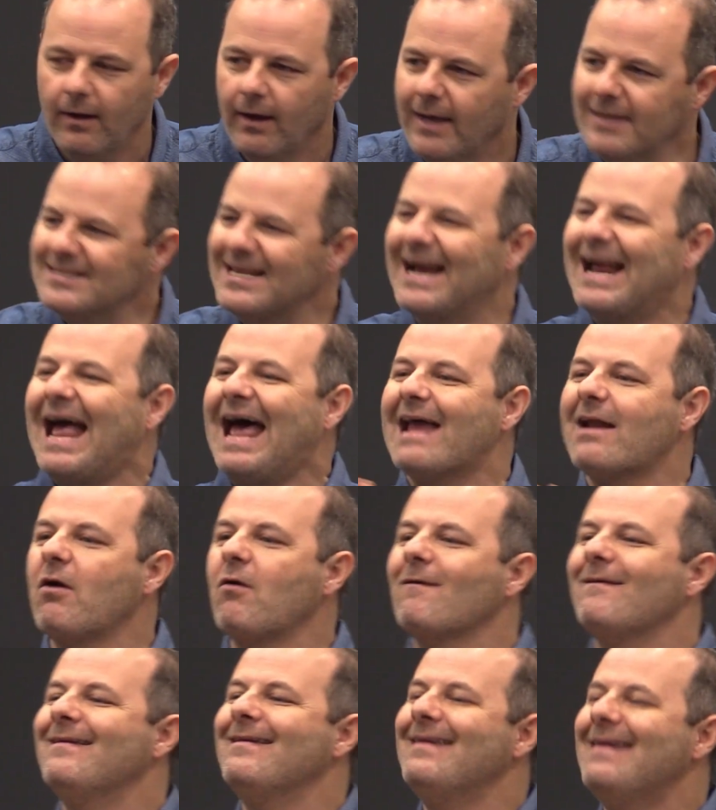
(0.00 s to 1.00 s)
He's like, I
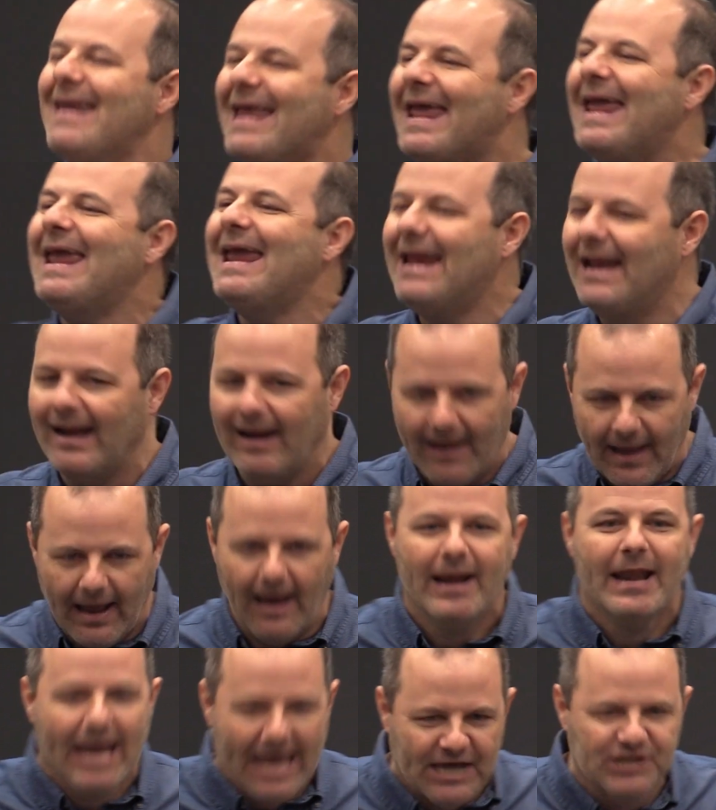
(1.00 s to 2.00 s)
don't need
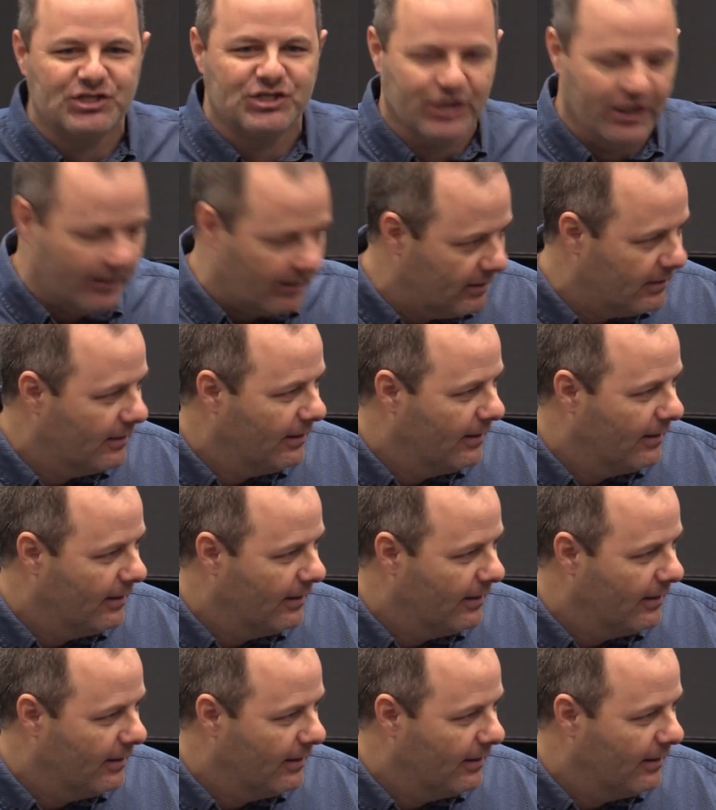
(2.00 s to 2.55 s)
a nation.